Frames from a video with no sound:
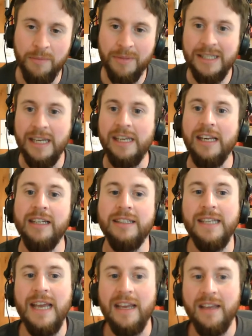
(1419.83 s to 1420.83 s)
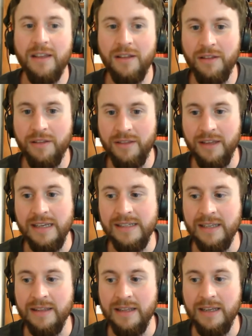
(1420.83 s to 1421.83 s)
particular deck that is
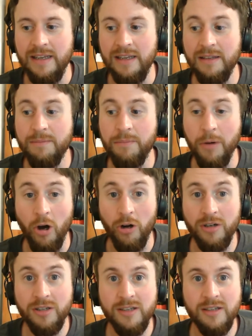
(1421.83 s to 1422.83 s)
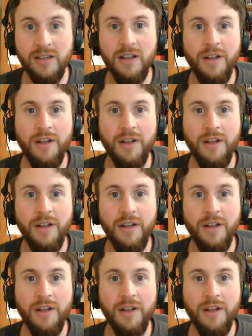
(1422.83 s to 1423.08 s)
in the box,